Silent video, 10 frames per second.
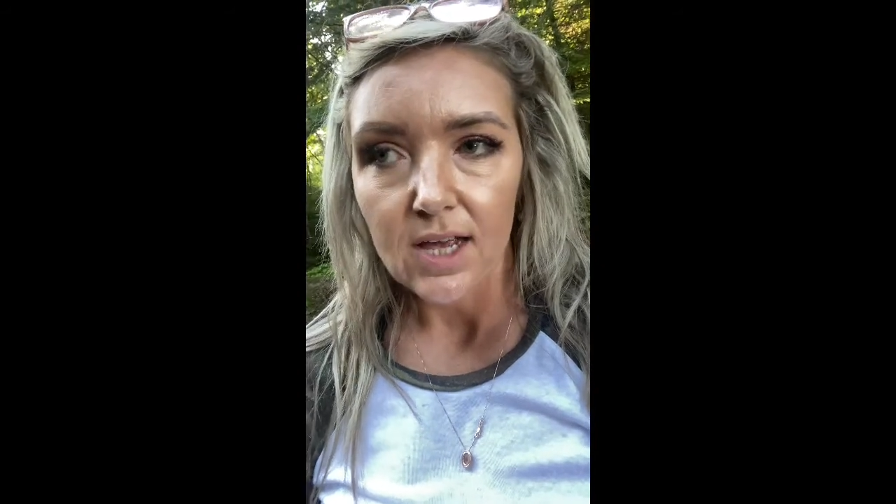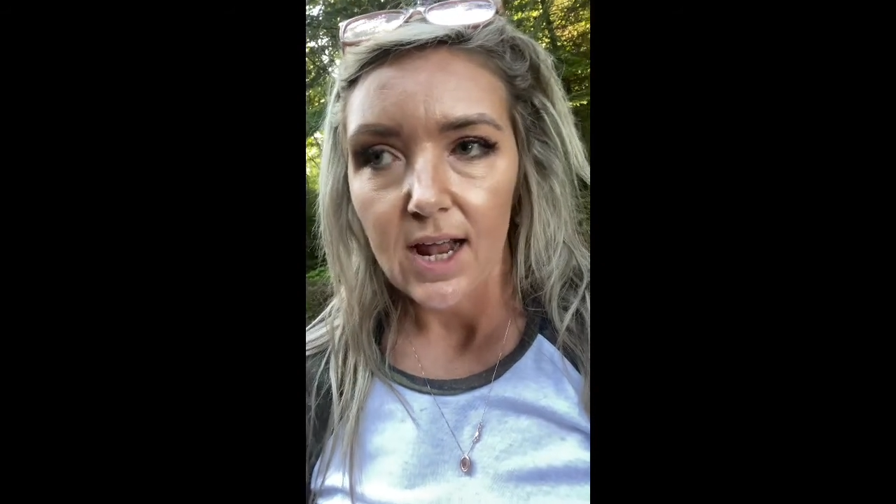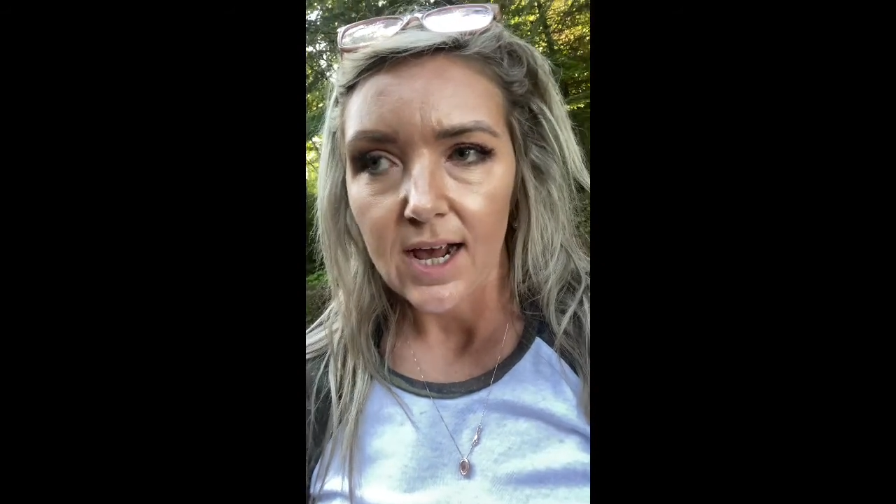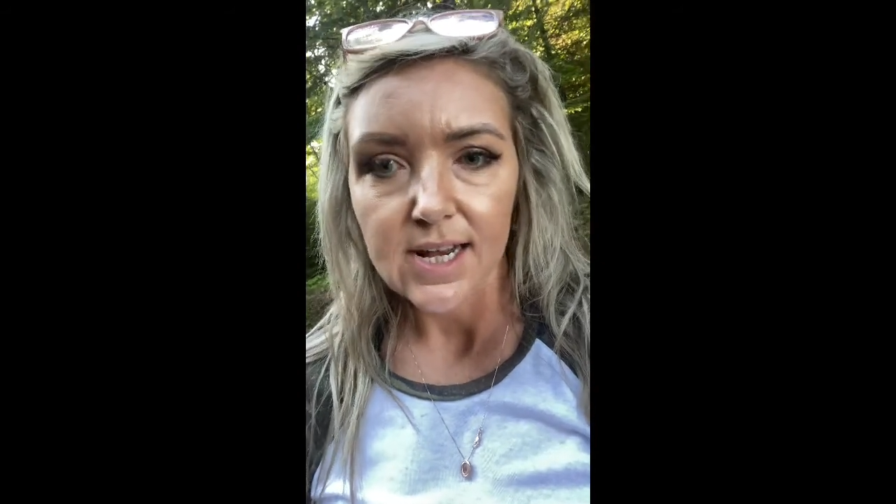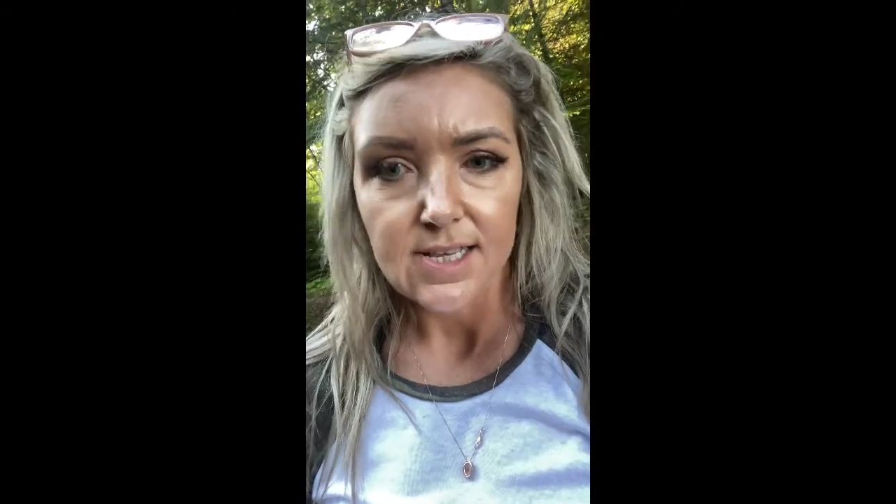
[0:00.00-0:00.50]

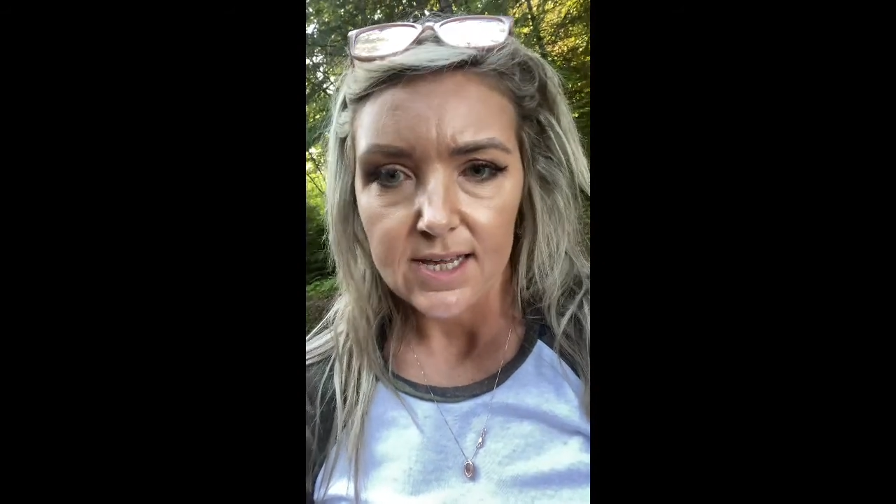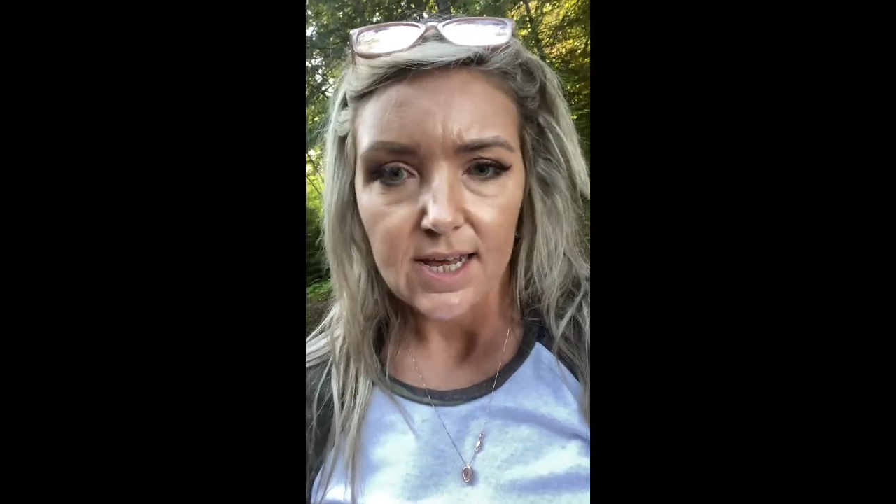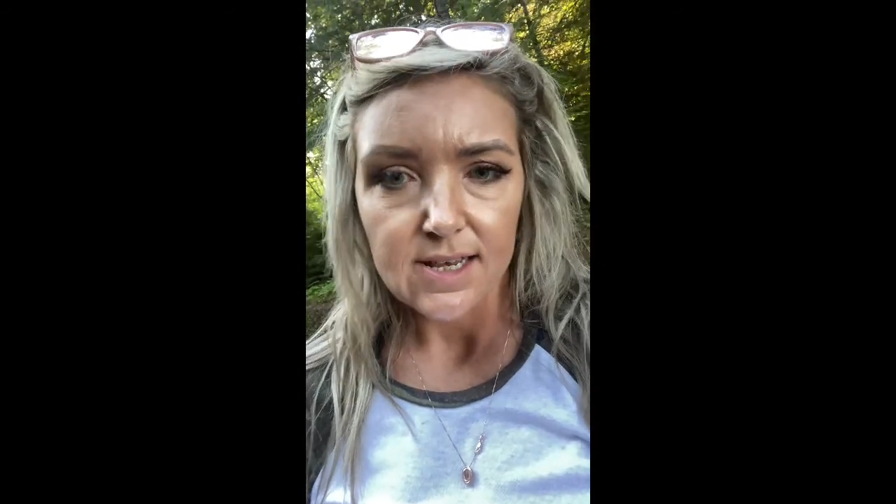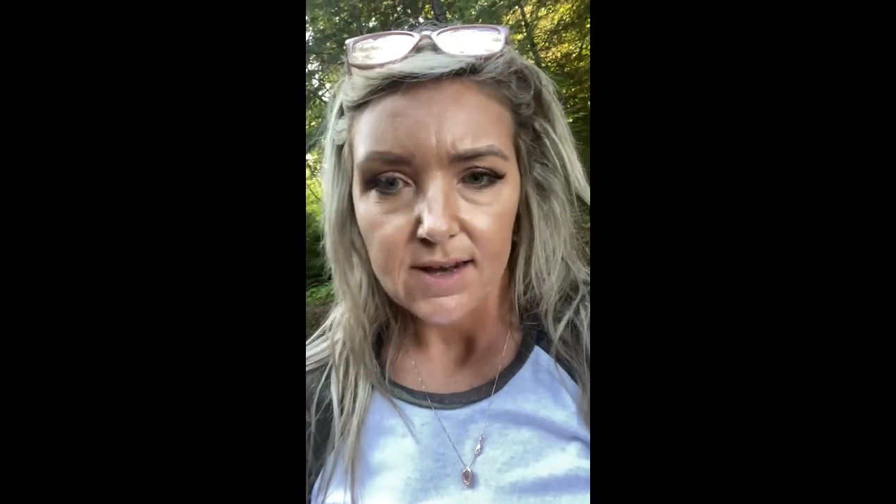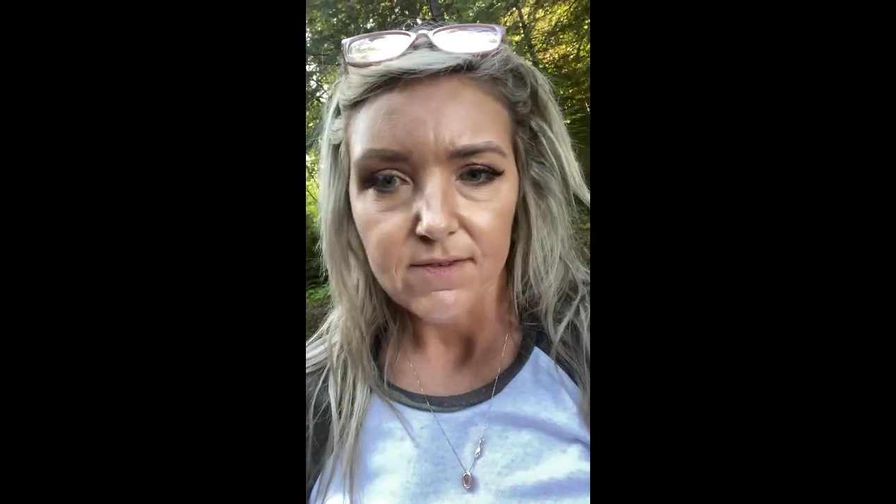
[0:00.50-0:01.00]
And I could
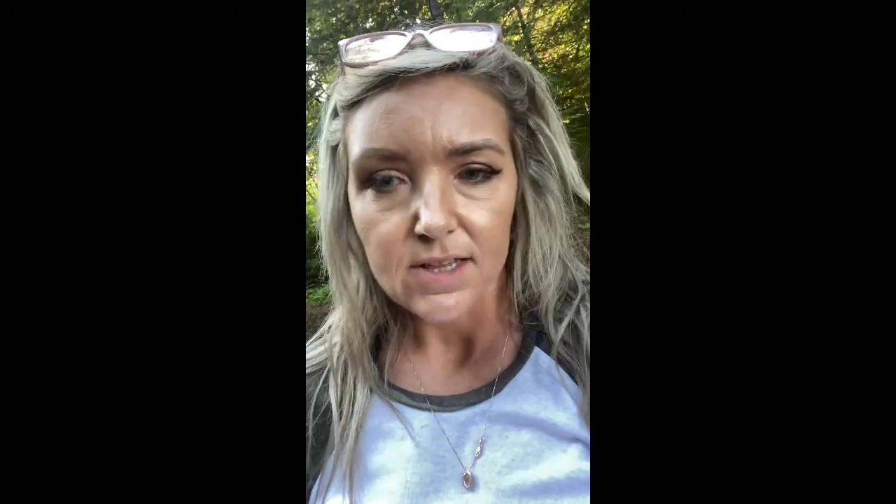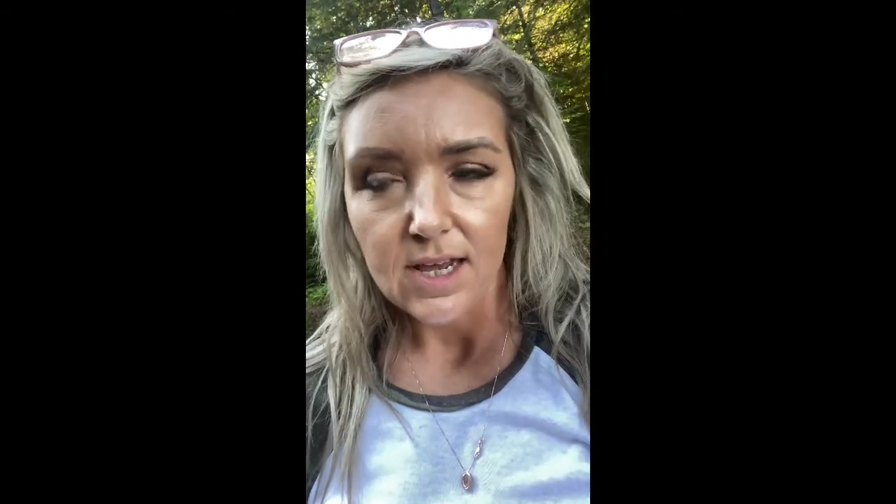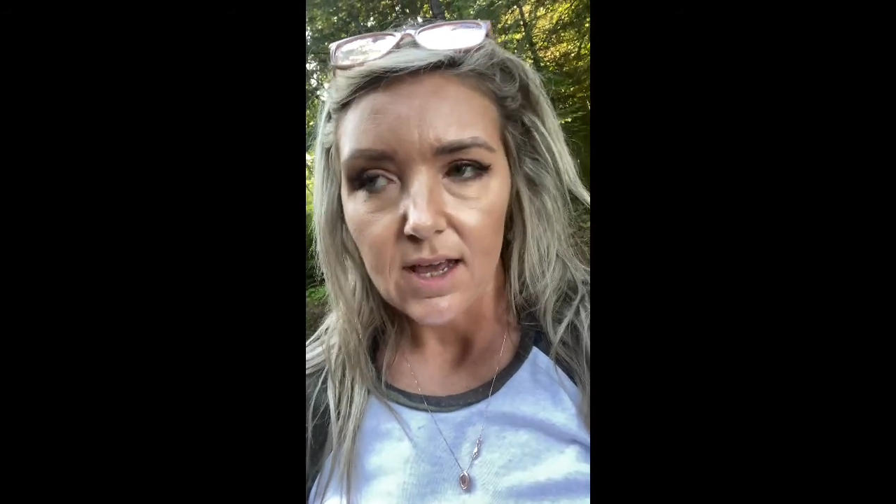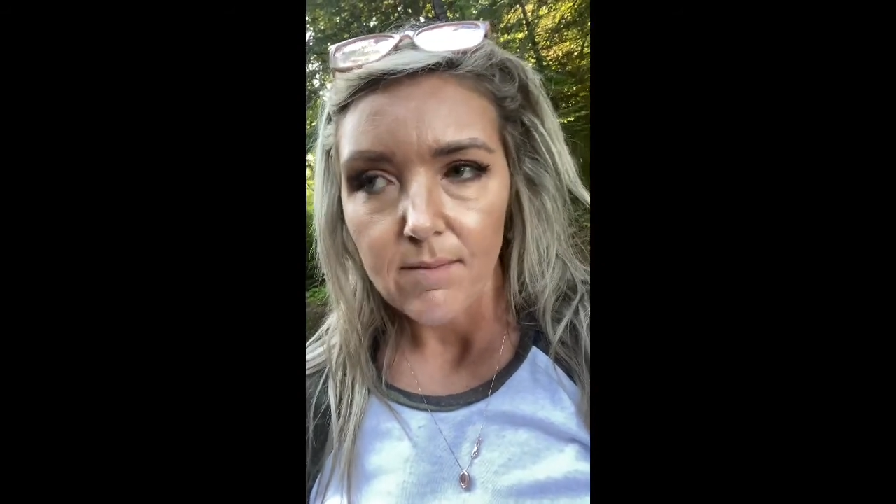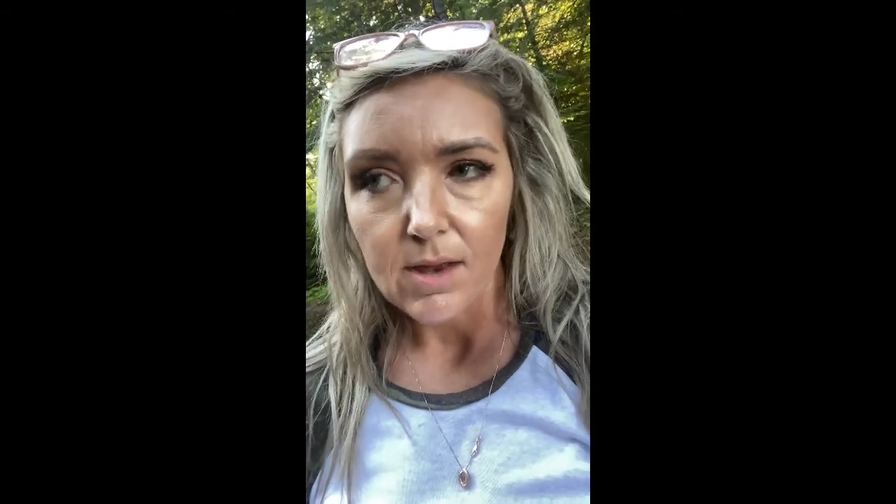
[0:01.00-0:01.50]
see
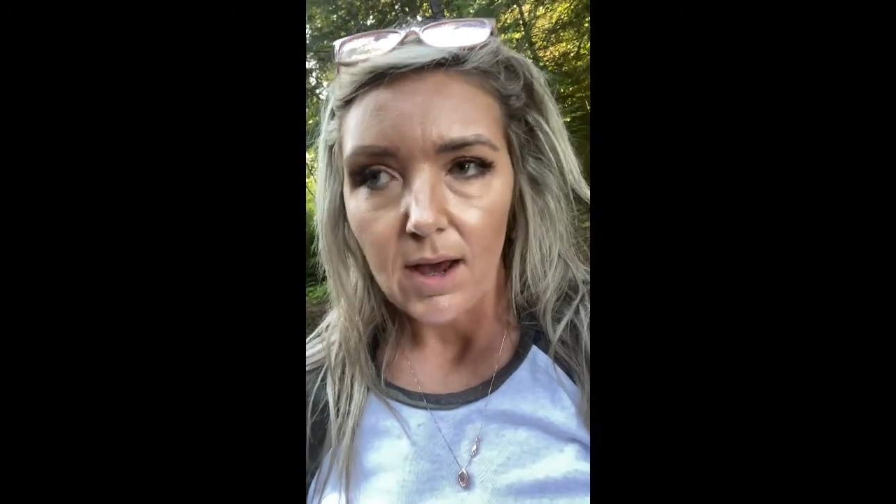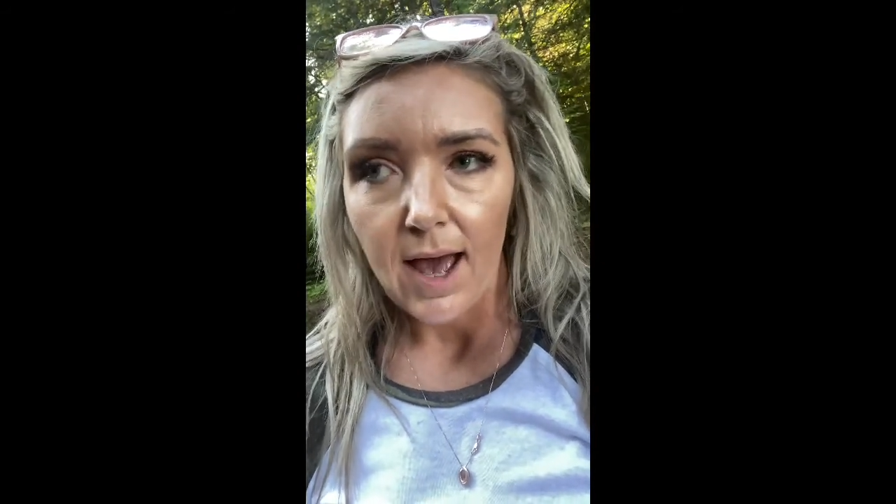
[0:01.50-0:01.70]
definitely, I mean,